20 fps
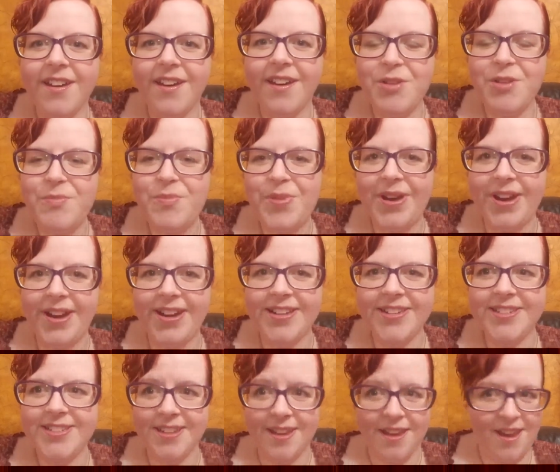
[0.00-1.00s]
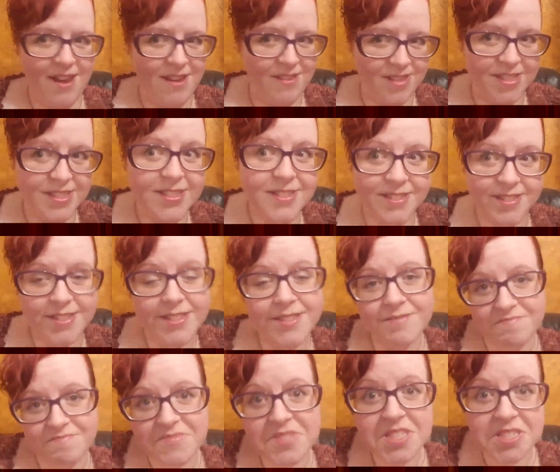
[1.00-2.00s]
but this is
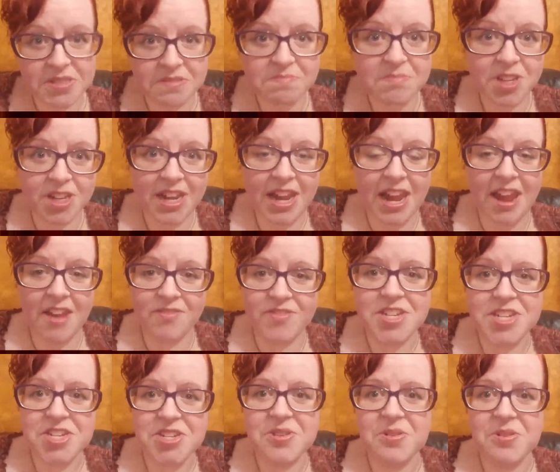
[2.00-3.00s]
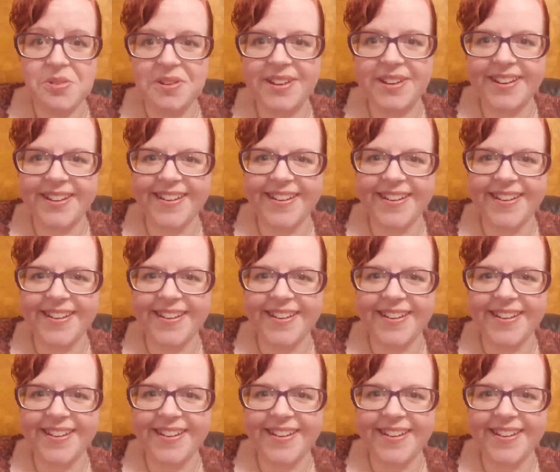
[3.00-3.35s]
gonna have to do.